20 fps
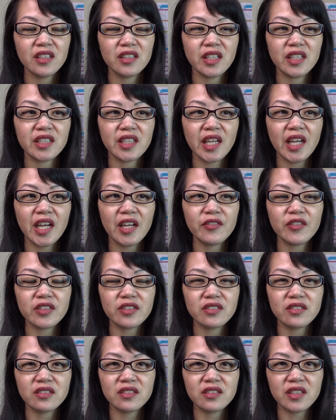Like they have
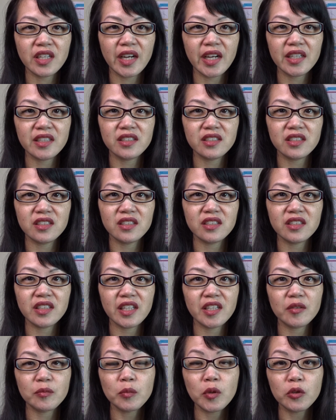this Thai tea
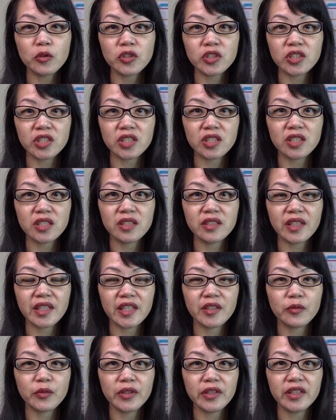like mochi
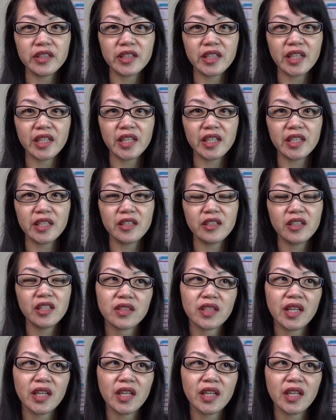that I really like.